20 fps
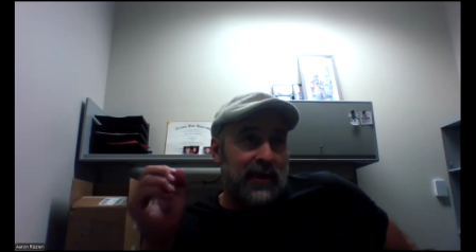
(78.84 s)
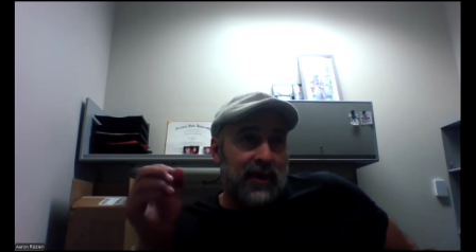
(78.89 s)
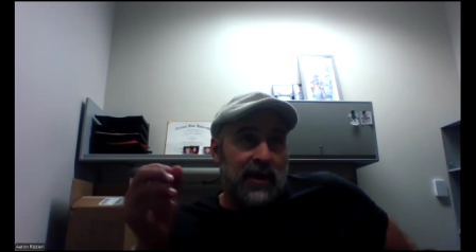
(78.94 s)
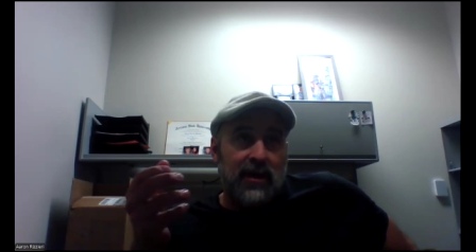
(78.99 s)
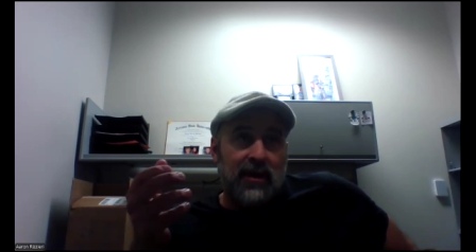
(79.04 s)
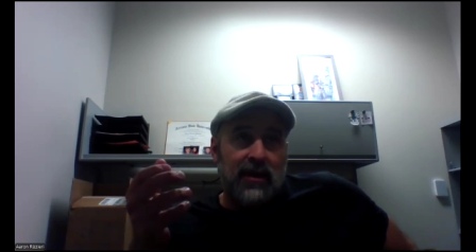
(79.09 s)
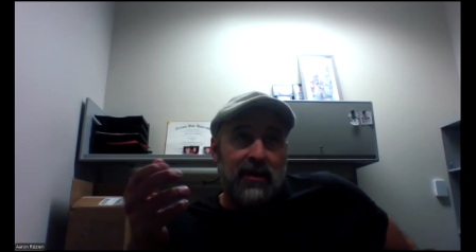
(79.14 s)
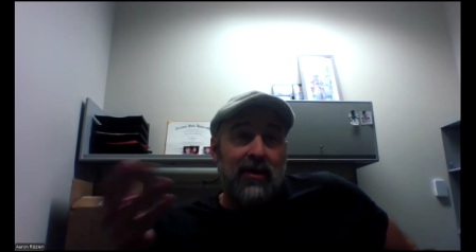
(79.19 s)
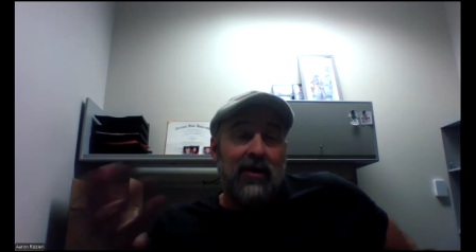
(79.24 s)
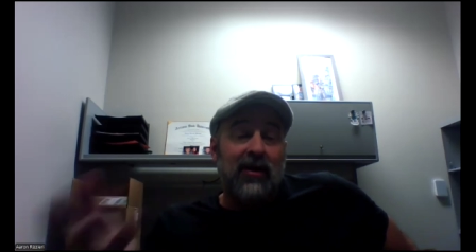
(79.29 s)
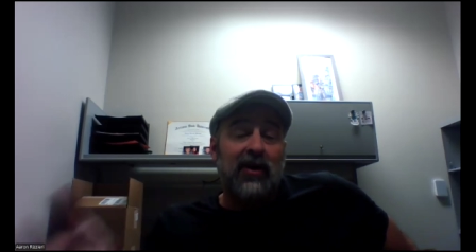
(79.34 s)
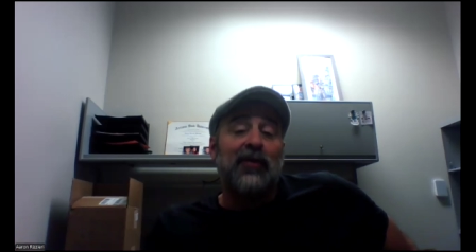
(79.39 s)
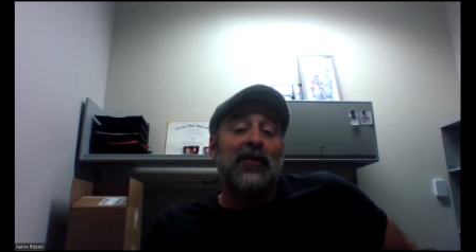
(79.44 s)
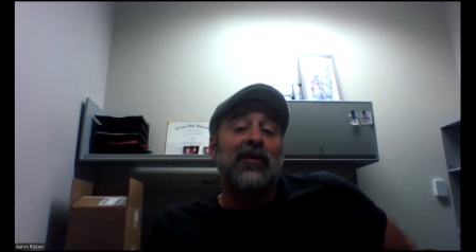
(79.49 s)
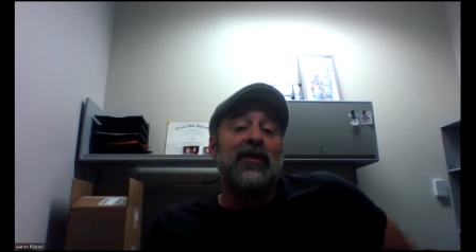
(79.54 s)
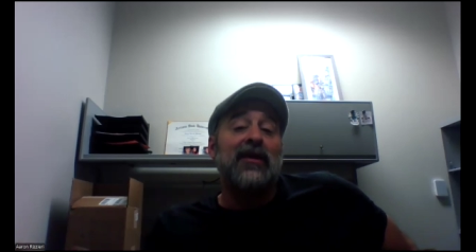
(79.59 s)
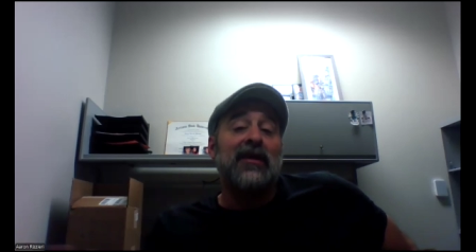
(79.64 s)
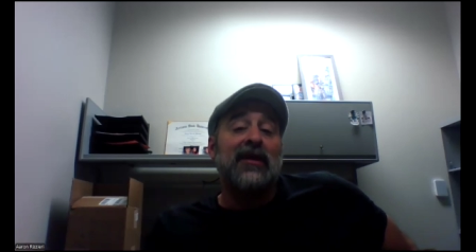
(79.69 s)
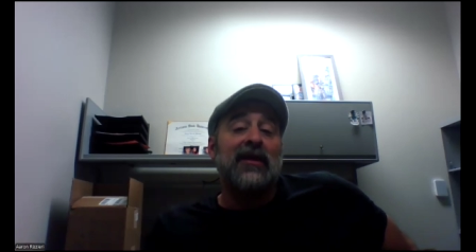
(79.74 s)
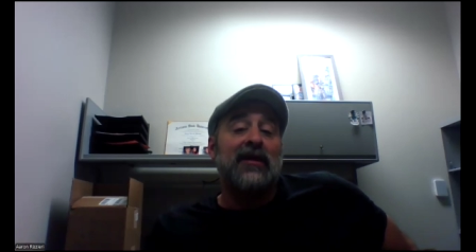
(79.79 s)

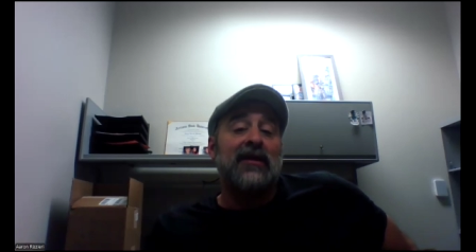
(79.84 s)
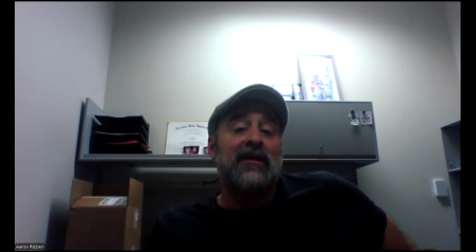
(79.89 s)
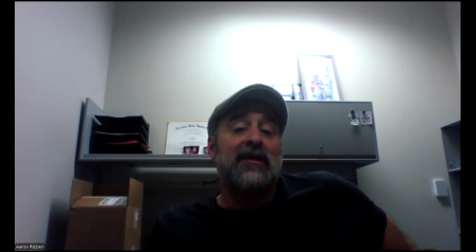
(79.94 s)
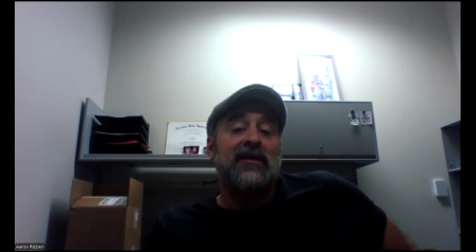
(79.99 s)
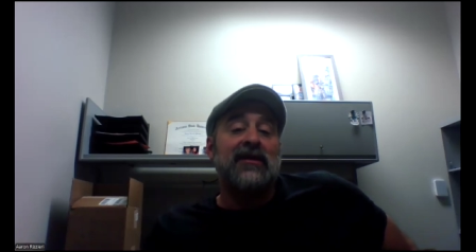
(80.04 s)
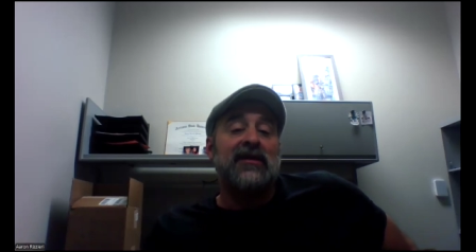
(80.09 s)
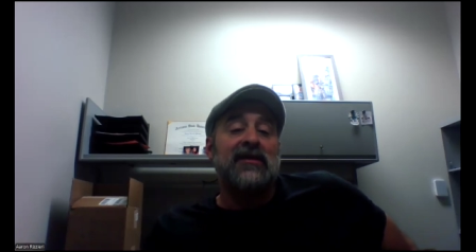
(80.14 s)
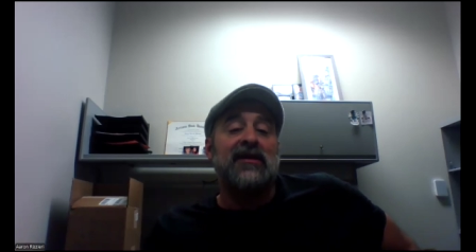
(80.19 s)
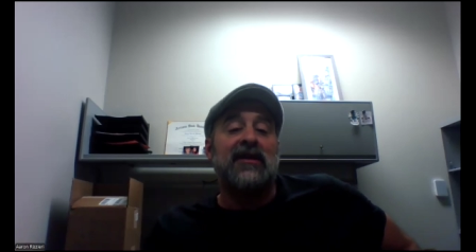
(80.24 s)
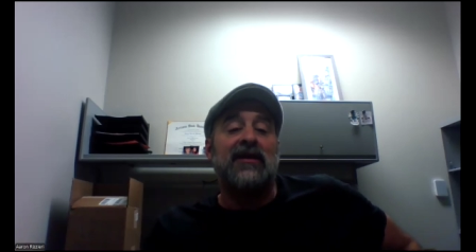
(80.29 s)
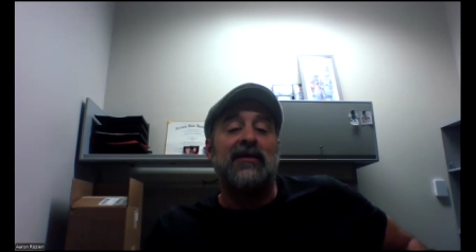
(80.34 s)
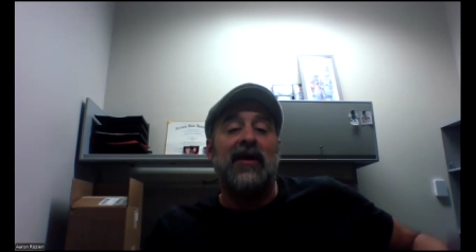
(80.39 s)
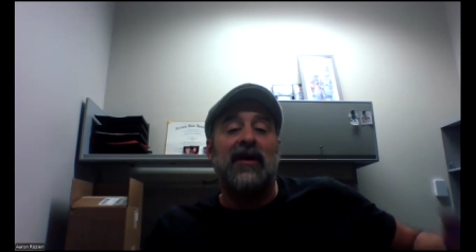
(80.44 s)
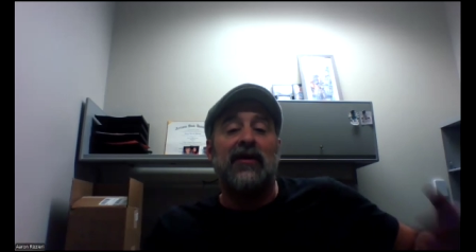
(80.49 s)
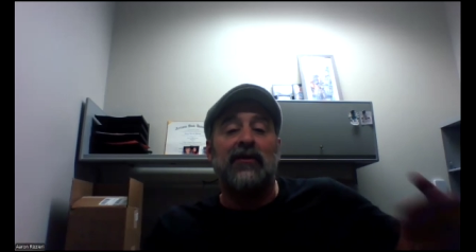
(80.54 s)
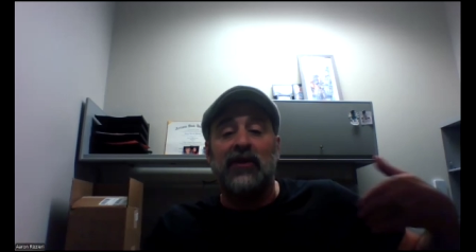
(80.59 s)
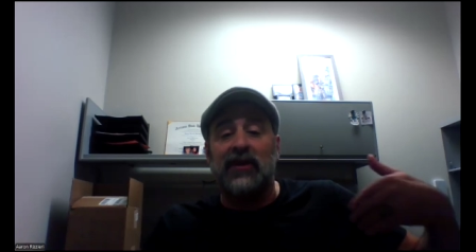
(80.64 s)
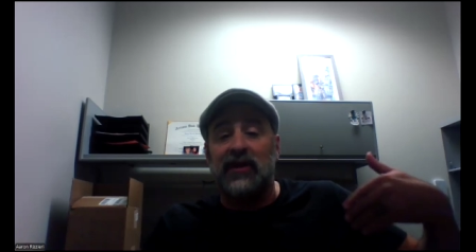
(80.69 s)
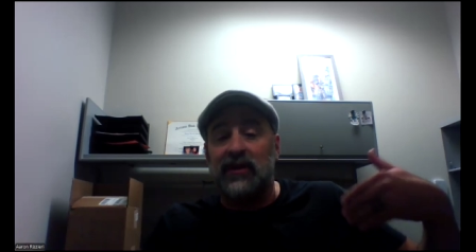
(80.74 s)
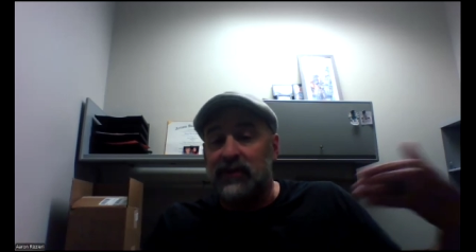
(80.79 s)
argument is in my
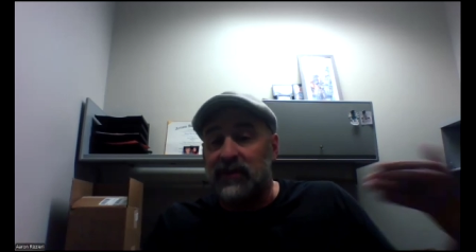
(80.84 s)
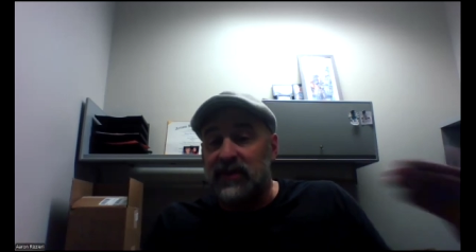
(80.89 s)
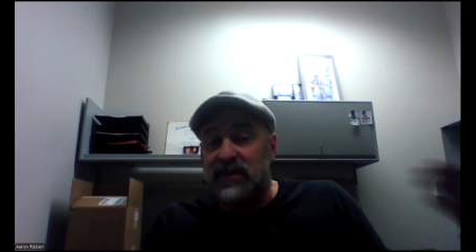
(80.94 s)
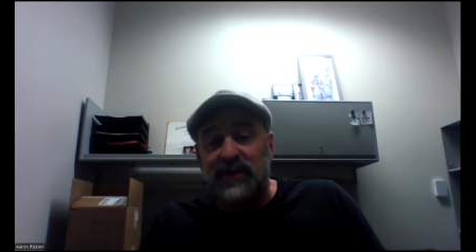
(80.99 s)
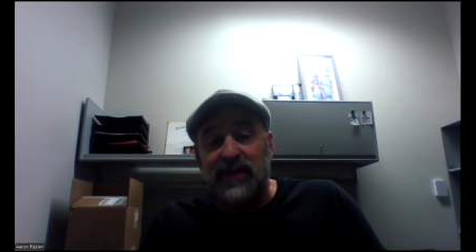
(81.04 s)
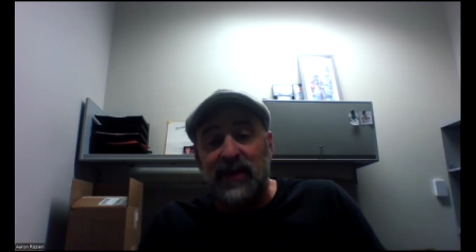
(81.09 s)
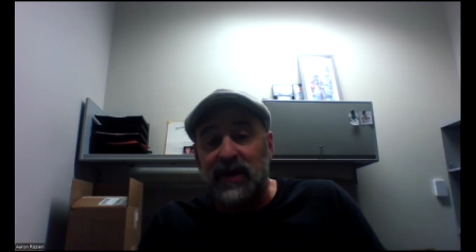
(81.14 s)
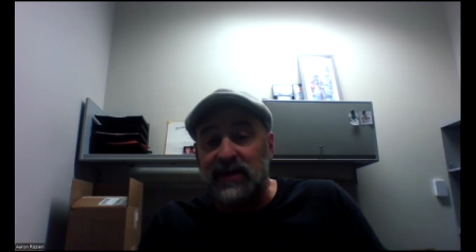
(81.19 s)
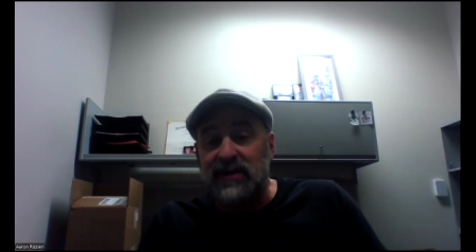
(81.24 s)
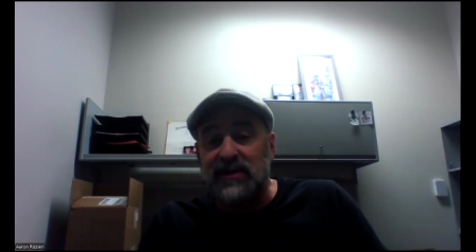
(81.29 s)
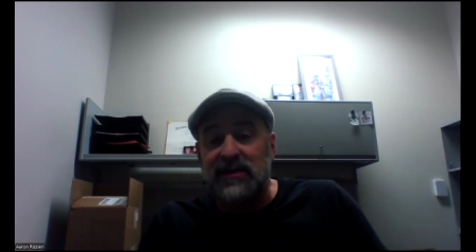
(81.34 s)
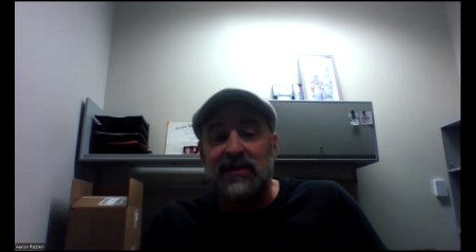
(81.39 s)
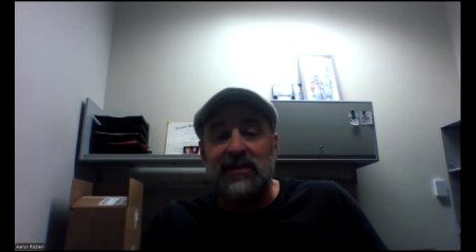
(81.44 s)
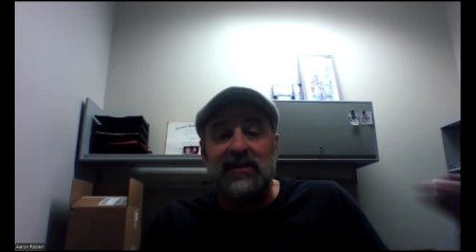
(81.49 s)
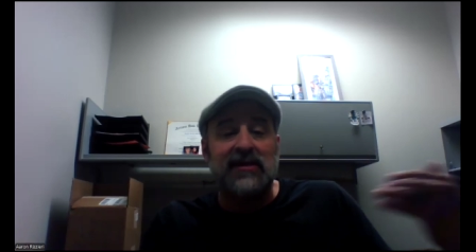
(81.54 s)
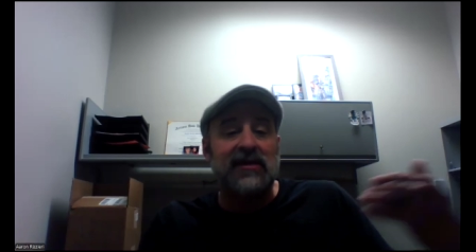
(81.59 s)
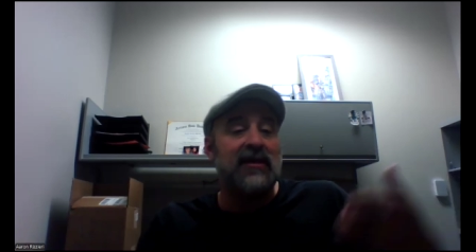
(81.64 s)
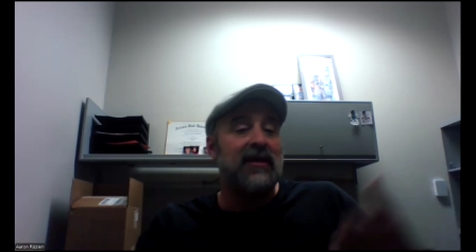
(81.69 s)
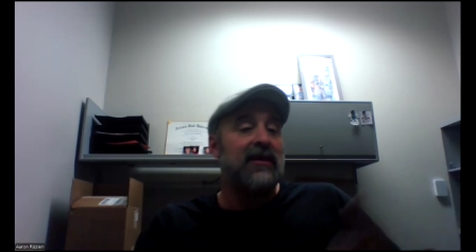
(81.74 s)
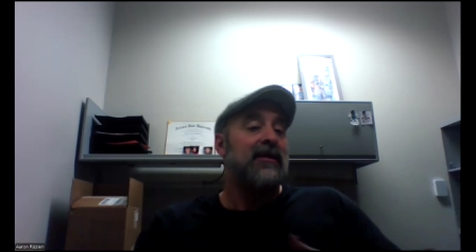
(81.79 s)
written
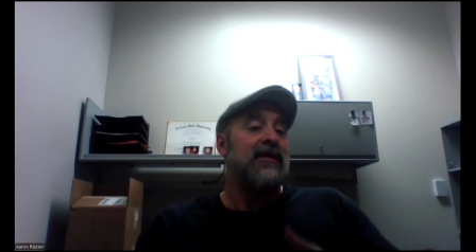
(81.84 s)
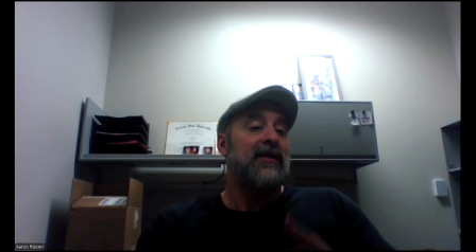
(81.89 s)
responses.